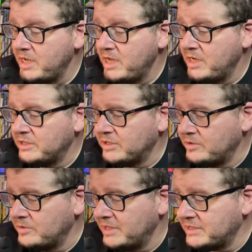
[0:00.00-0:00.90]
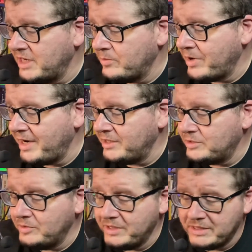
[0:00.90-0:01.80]
So let's get right
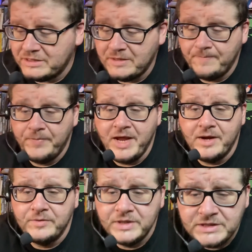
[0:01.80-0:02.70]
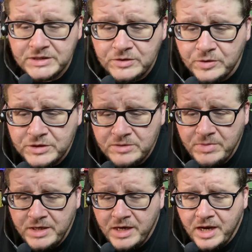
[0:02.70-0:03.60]
into this. Now, this is going to
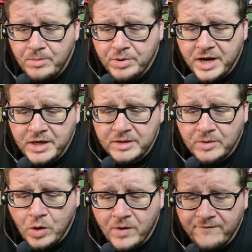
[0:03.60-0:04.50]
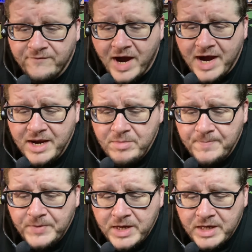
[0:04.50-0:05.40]
be a product called Vibe.
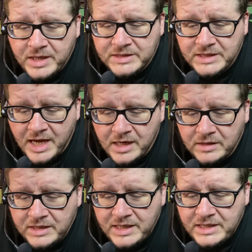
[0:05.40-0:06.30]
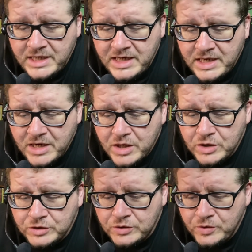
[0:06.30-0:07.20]
It's an LED
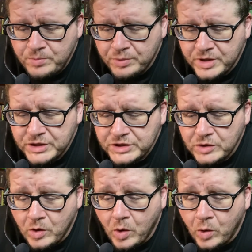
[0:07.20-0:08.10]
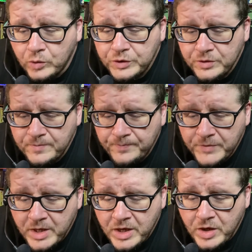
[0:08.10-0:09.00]
toothbrush holder
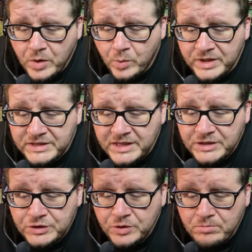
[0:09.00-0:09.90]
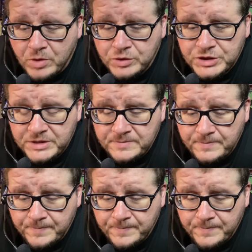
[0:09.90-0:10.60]
with sensor motion.